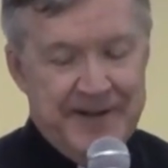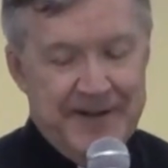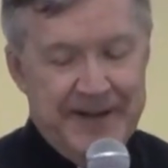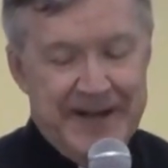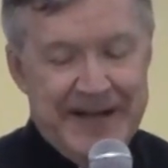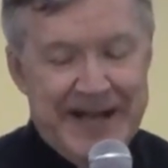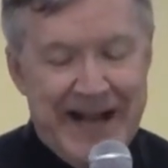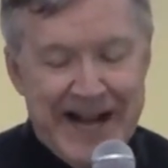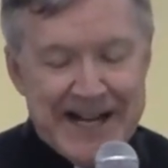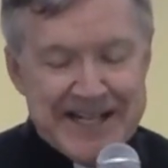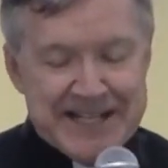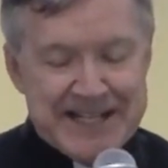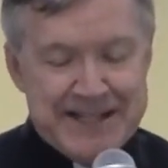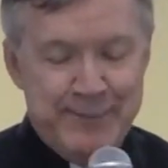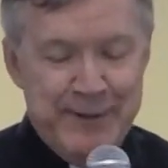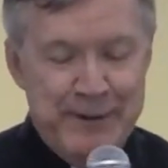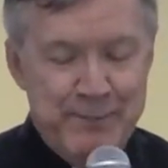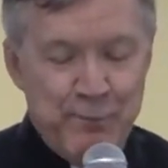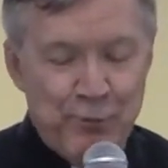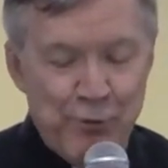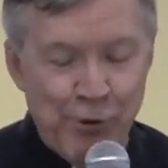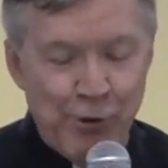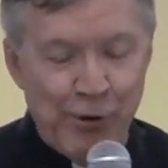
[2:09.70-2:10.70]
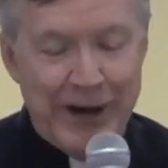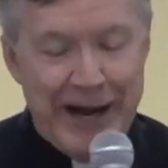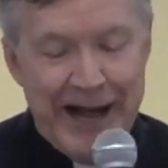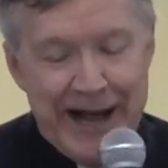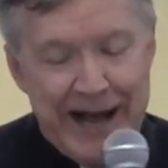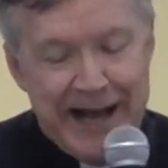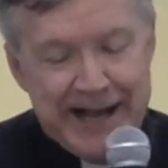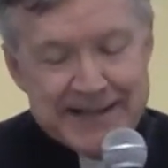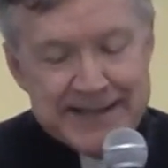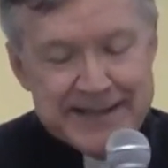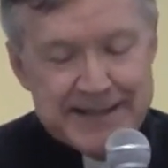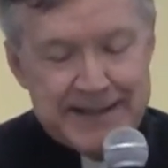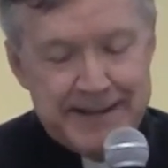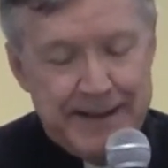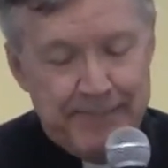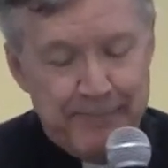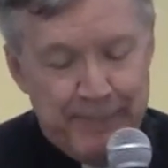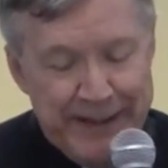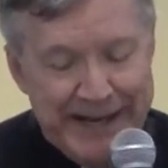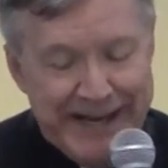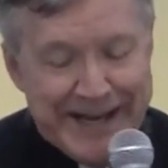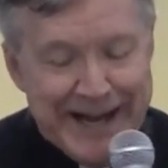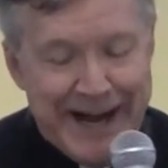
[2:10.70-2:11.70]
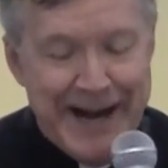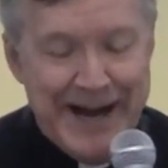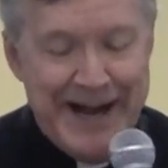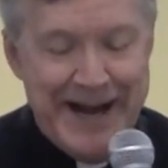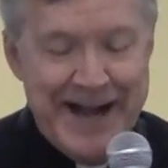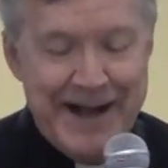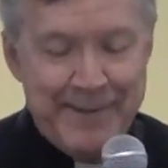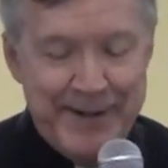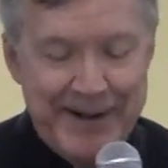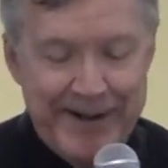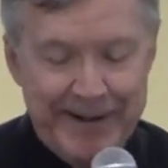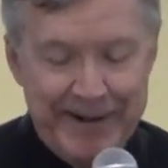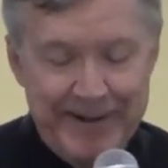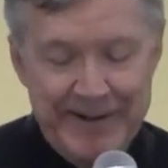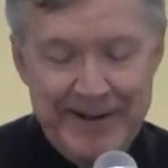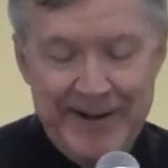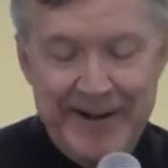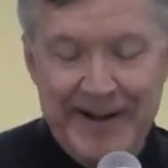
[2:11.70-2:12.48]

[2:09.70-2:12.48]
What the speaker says: It has to be more. It has to be dynamic.